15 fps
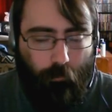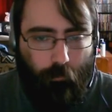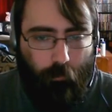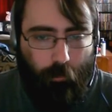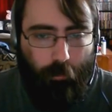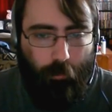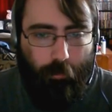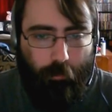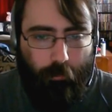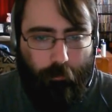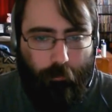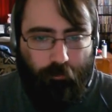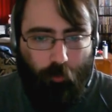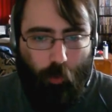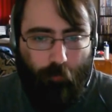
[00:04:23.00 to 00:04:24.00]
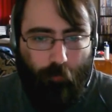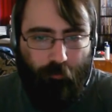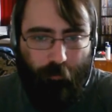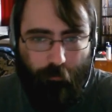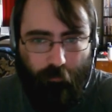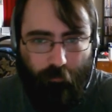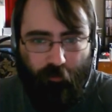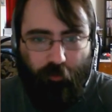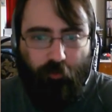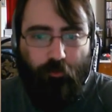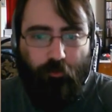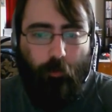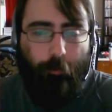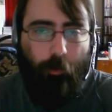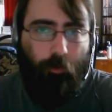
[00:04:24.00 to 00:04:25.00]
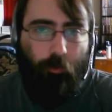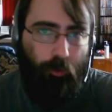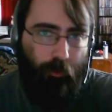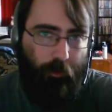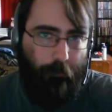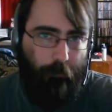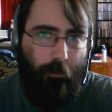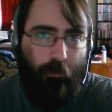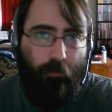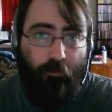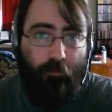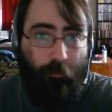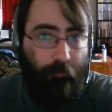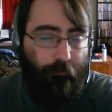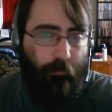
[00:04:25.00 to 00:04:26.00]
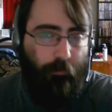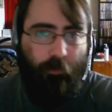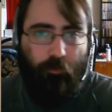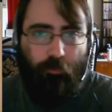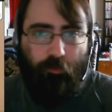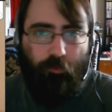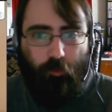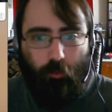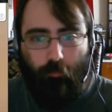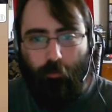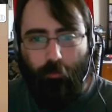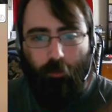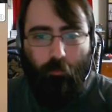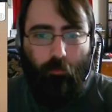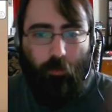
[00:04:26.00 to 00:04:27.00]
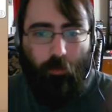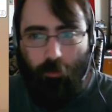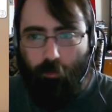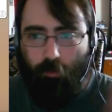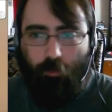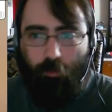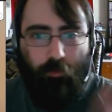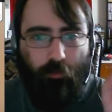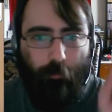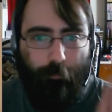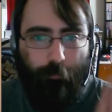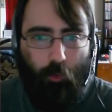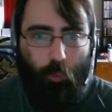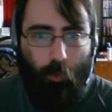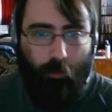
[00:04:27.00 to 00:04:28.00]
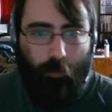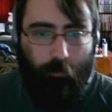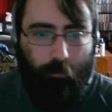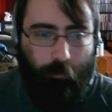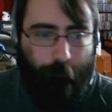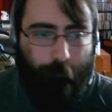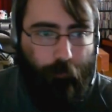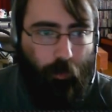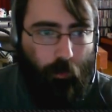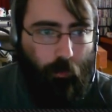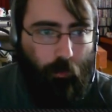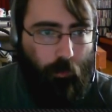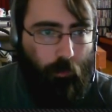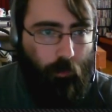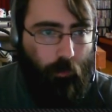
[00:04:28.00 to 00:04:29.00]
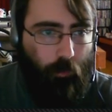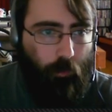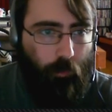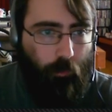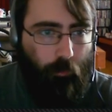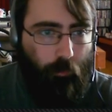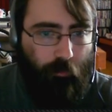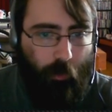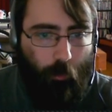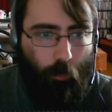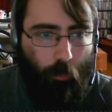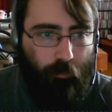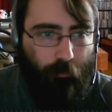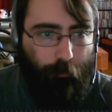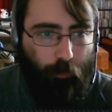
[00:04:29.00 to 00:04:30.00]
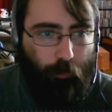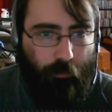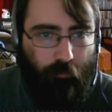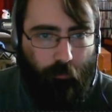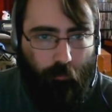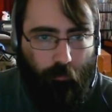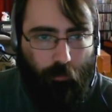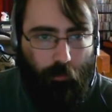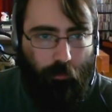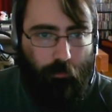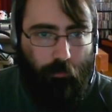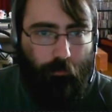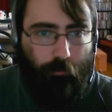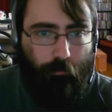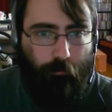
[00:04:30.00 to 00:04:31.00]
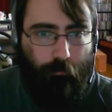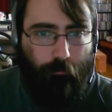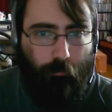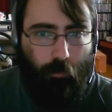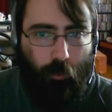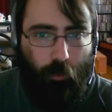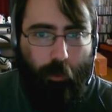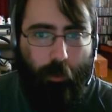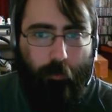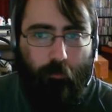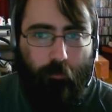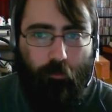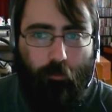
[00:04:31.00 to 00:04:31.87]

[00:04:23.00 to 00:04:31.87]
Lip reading: So obviously this is teaching about cooking meat. It's different than just serving something quickly. This guy wants a pretzel. Oh yeah.